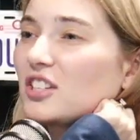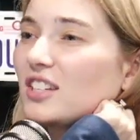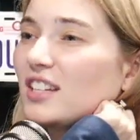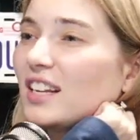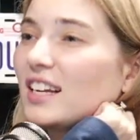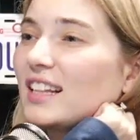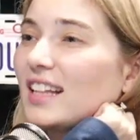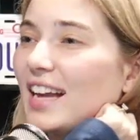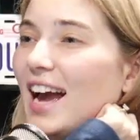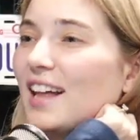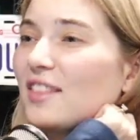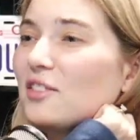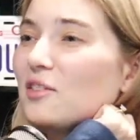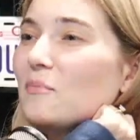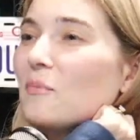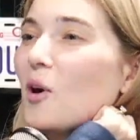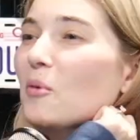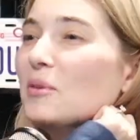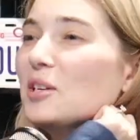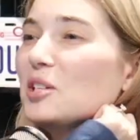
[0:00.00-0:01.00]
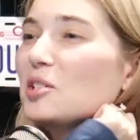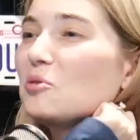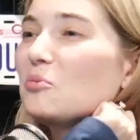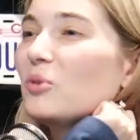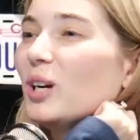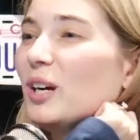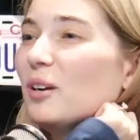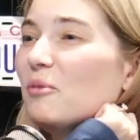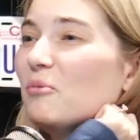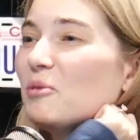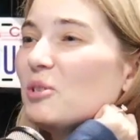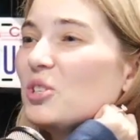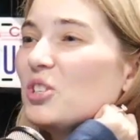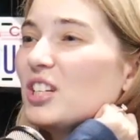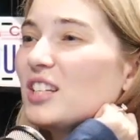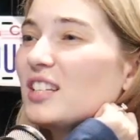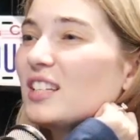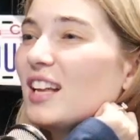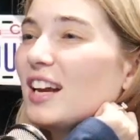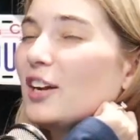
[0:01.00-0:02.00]
Like they had the moments where it was
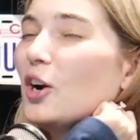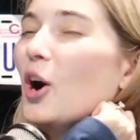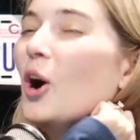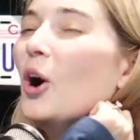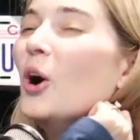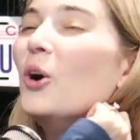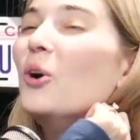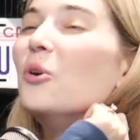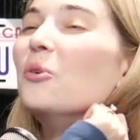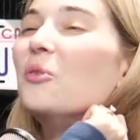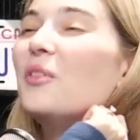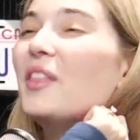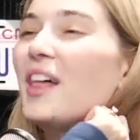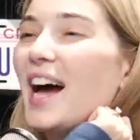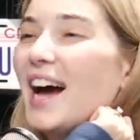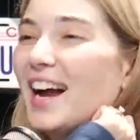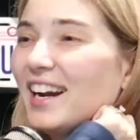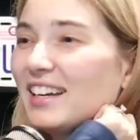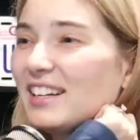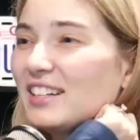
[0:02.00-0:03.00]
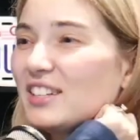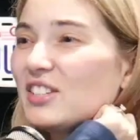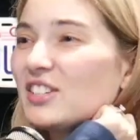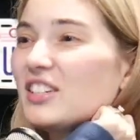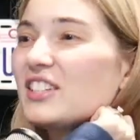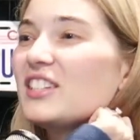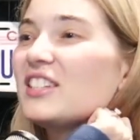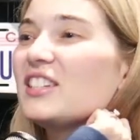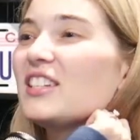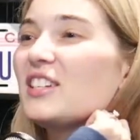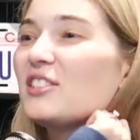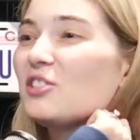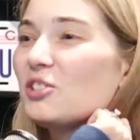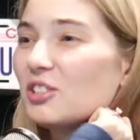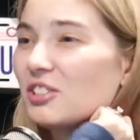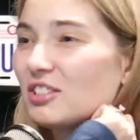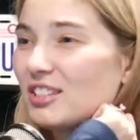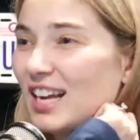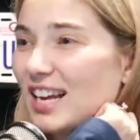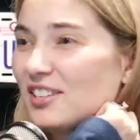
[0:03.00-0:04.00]
just like, oh, that is a
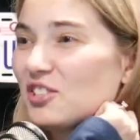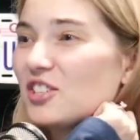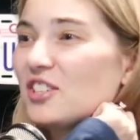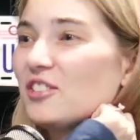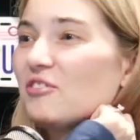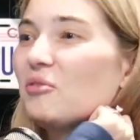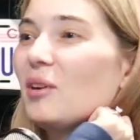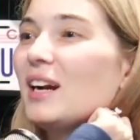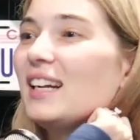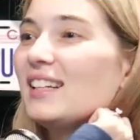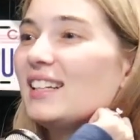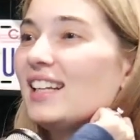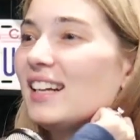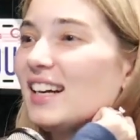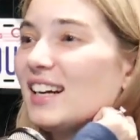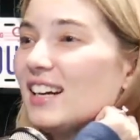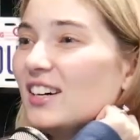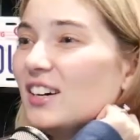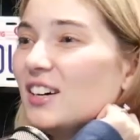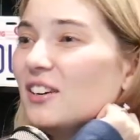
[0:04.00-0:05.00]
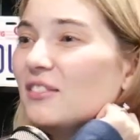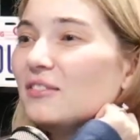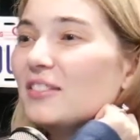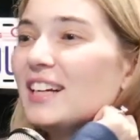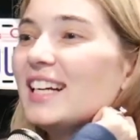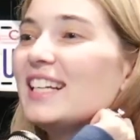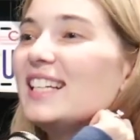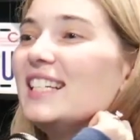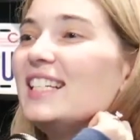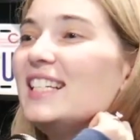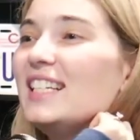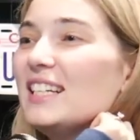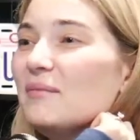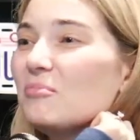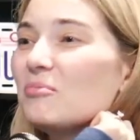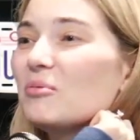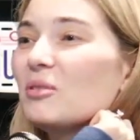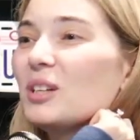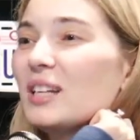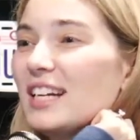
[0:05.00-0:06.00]
sister tension right there, of like
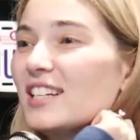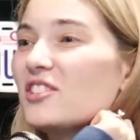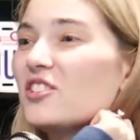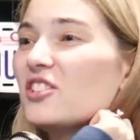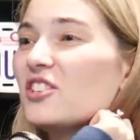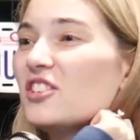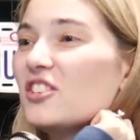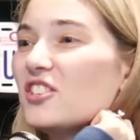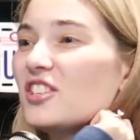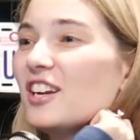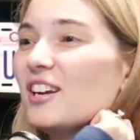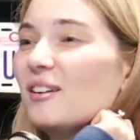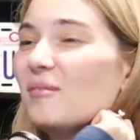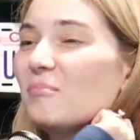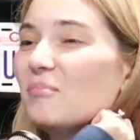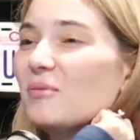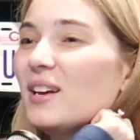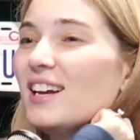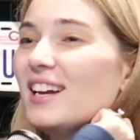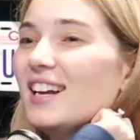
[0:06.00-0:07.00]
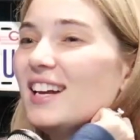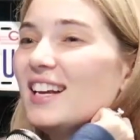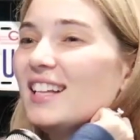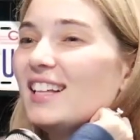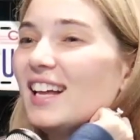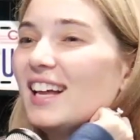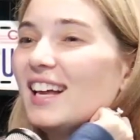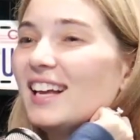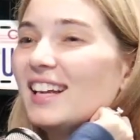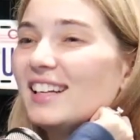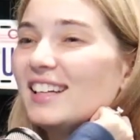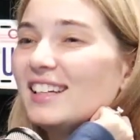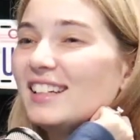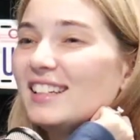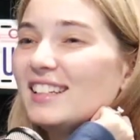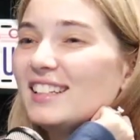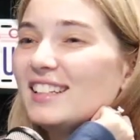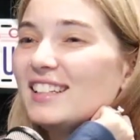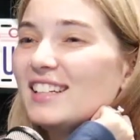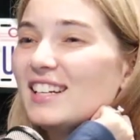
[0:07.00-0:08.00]
deep relationship that
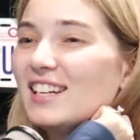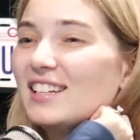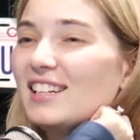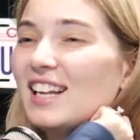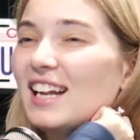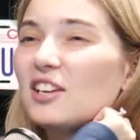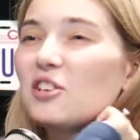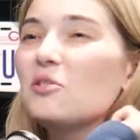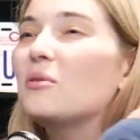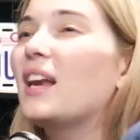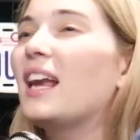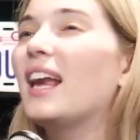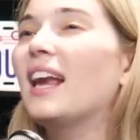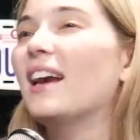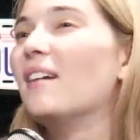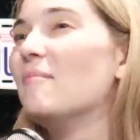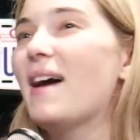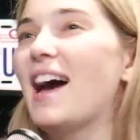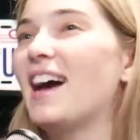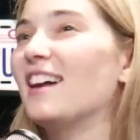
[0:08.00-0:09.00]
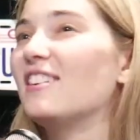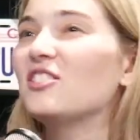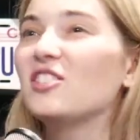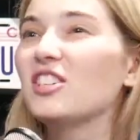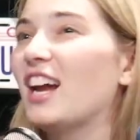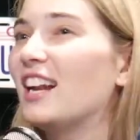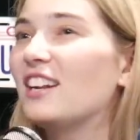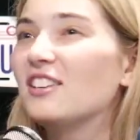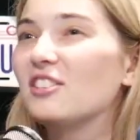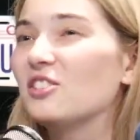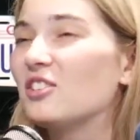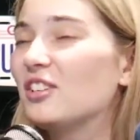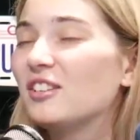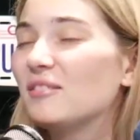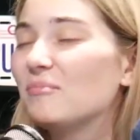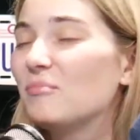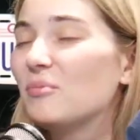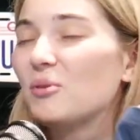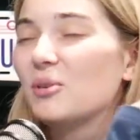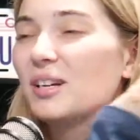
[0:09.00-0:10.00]
like you can't match at a certain point.